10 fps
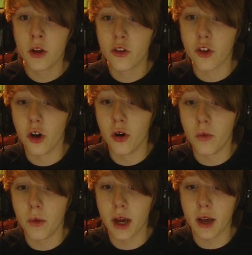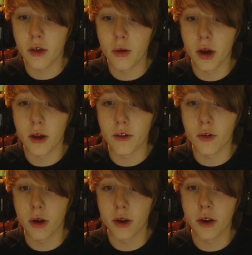So, we got you guys
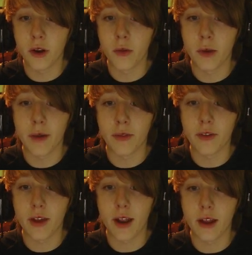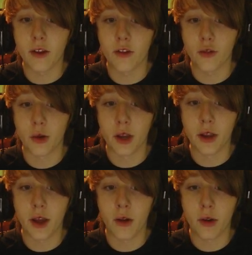going on here. We got the staticky screen
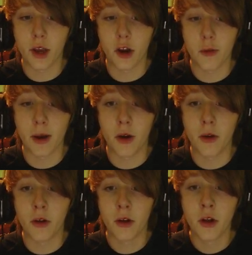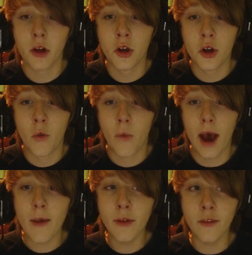I don't care about. What
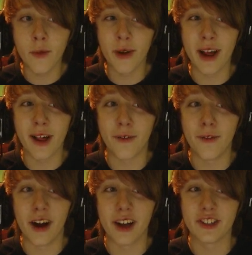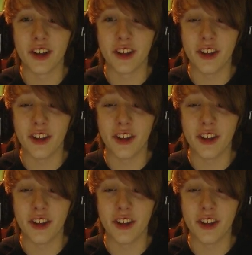happens if I run out of flashlight?